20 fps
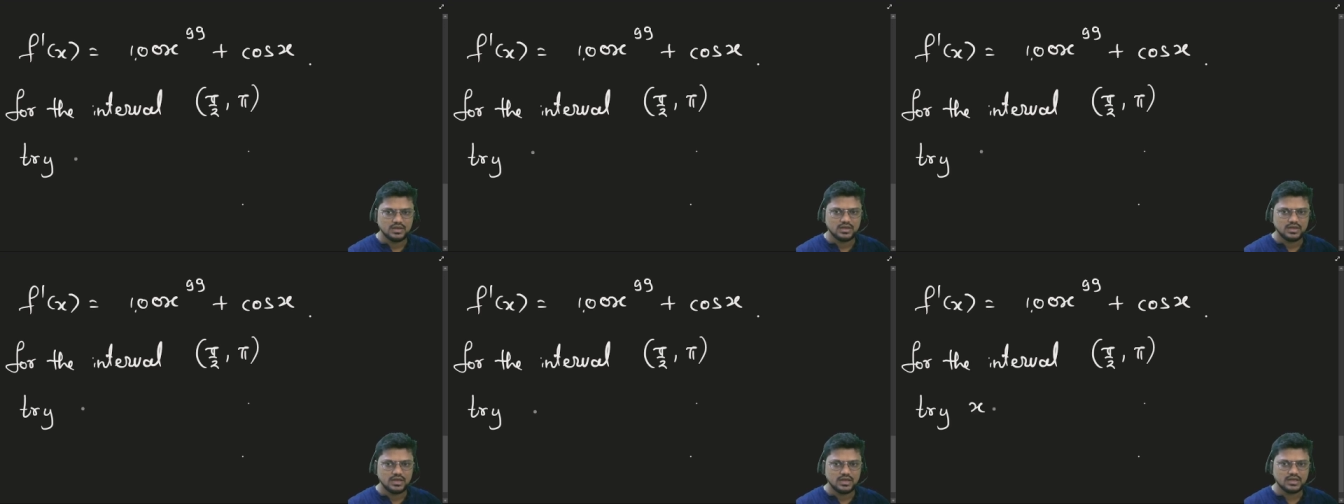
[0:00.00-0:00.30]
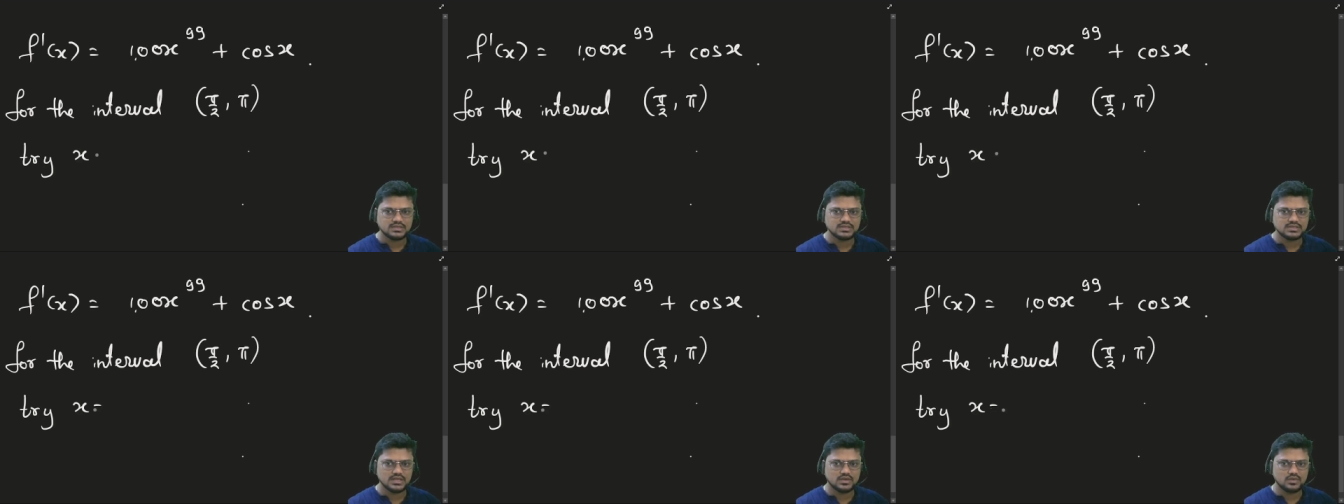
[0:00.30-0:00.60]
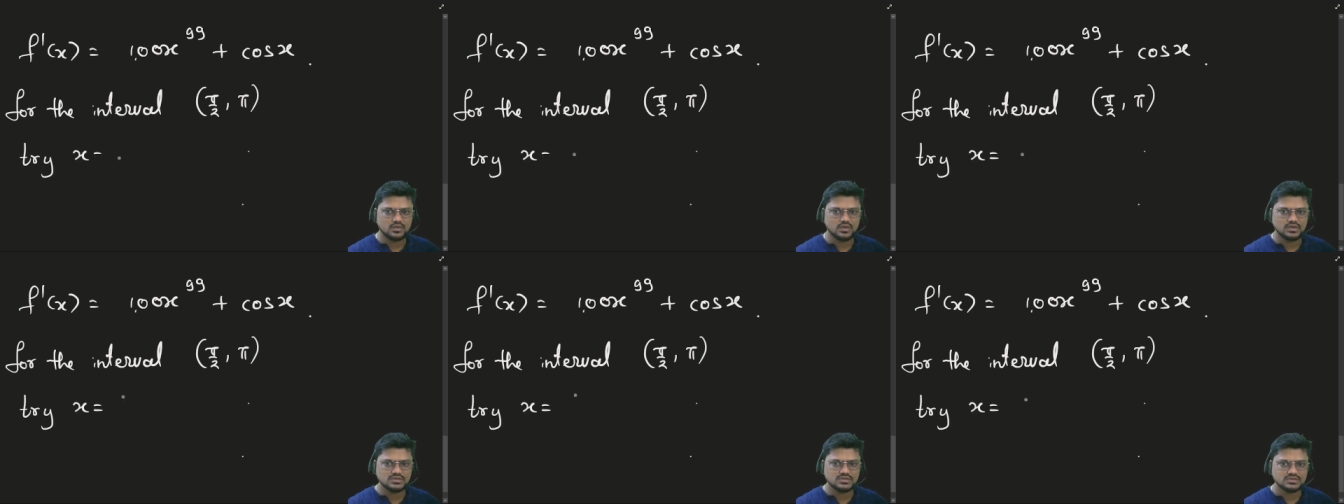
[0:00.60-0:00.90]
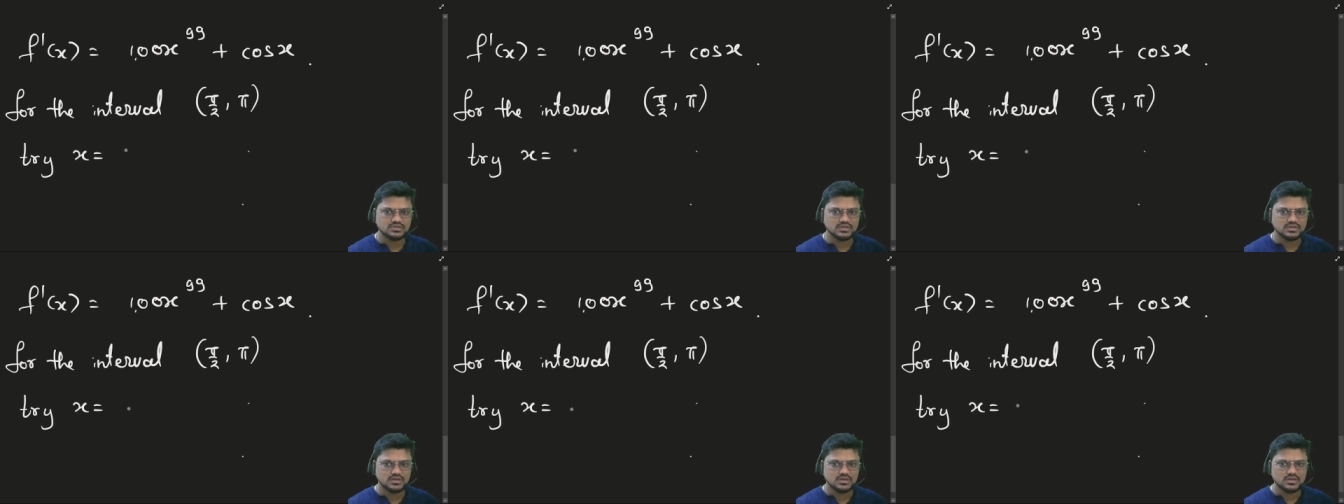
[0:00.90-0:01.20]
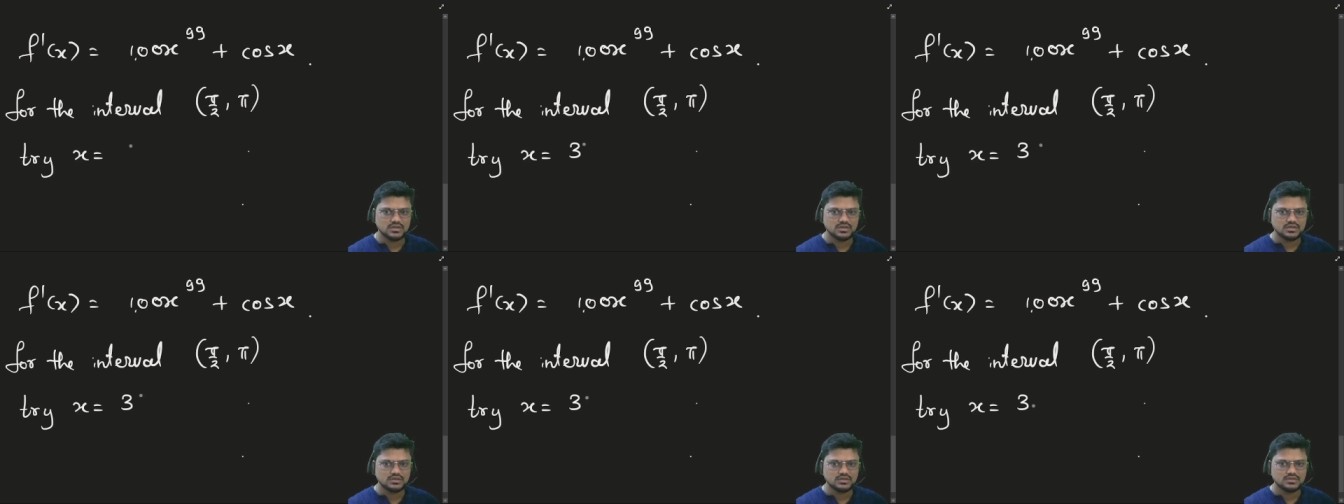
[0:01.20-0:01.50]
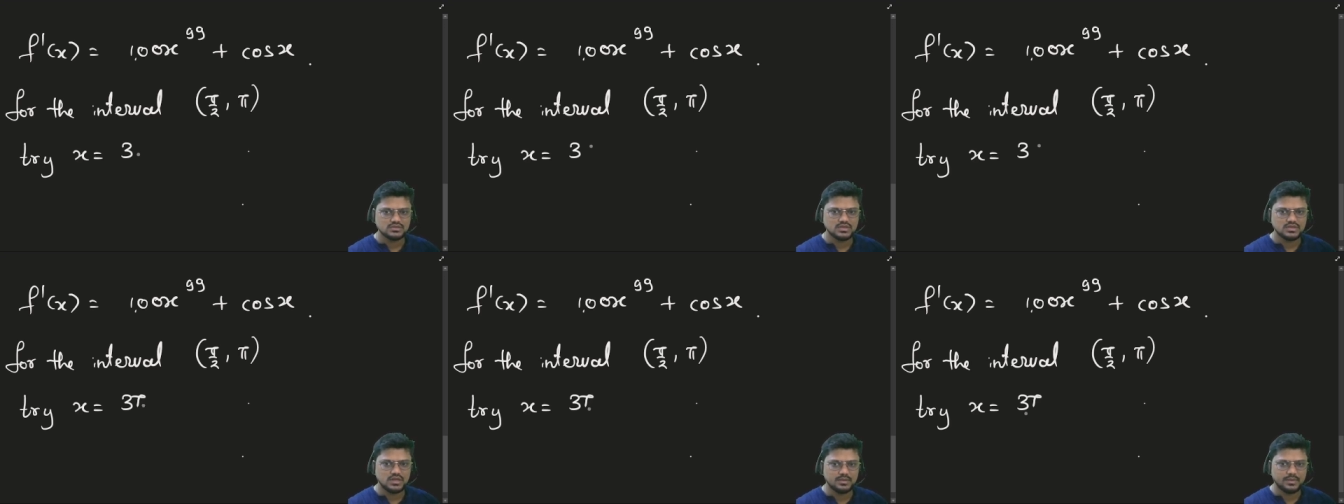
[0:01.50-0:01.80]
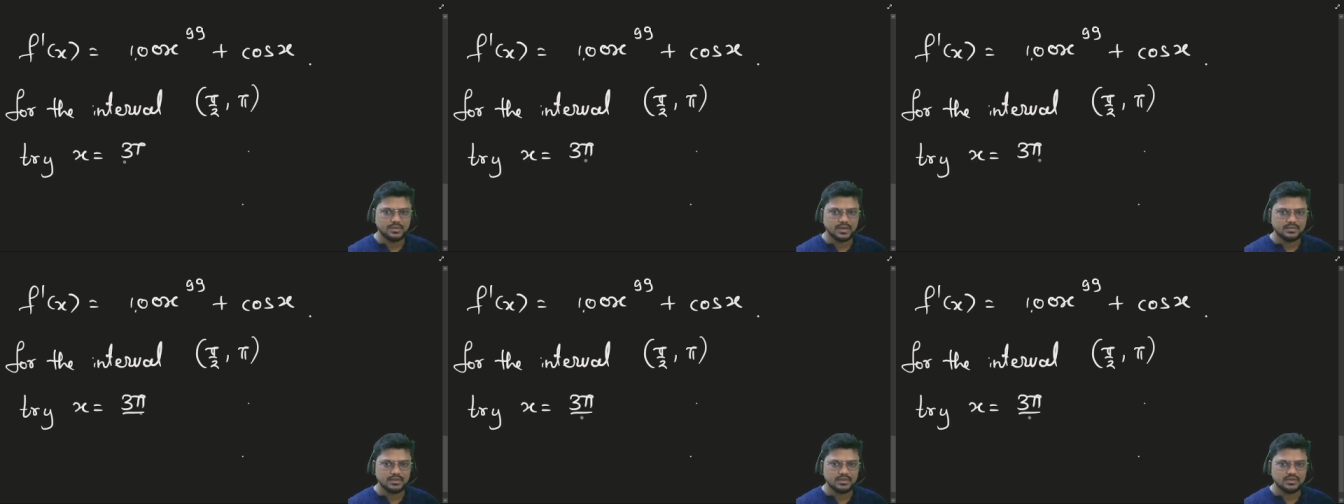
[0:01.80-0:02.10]
x equals 3
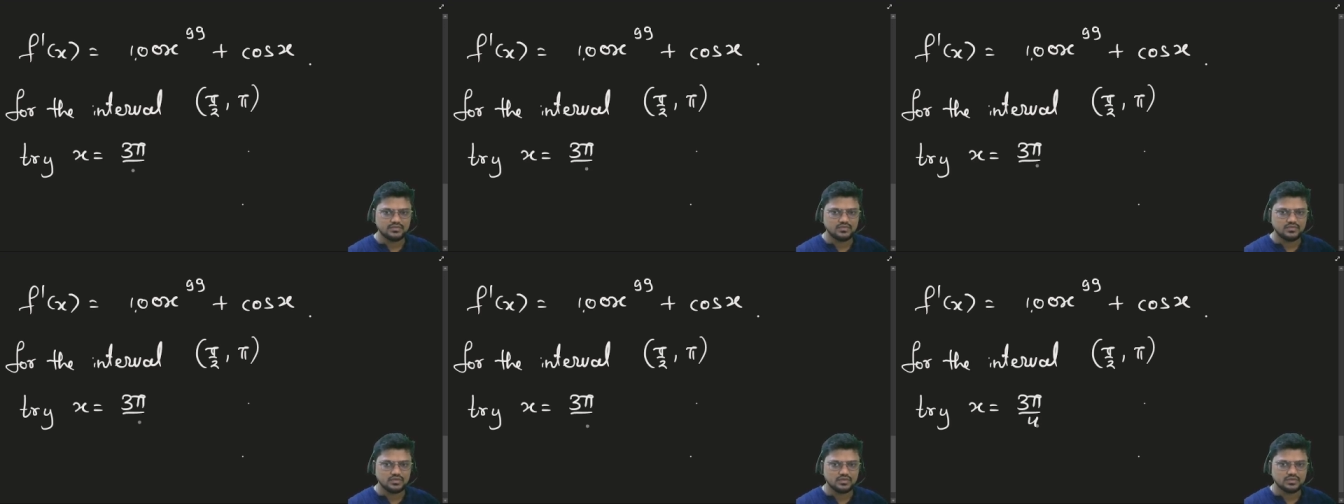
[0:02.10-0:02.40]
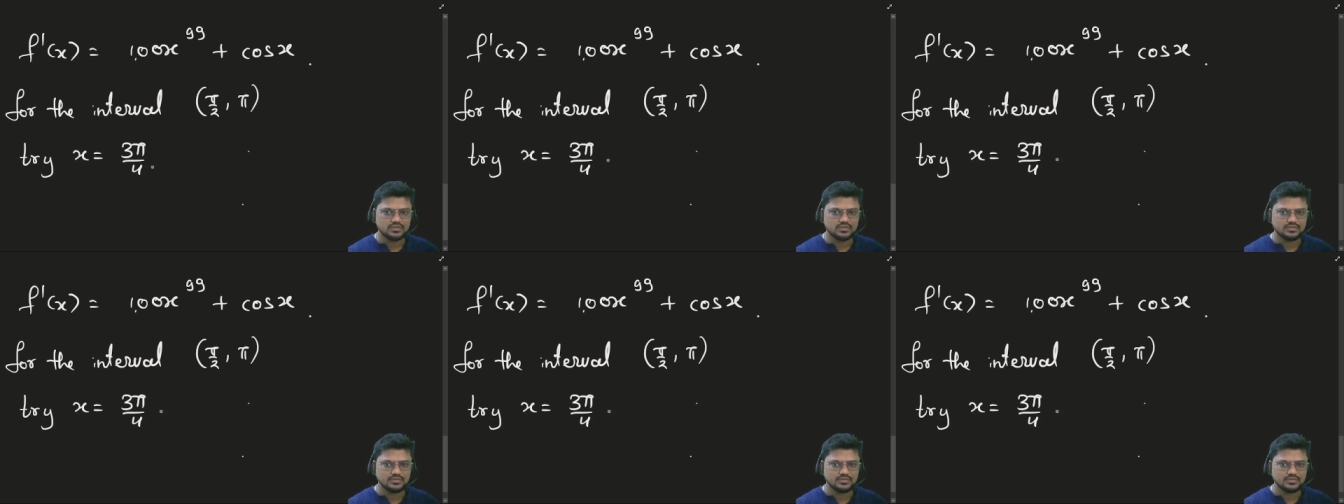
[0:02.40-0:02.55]
pi by 4.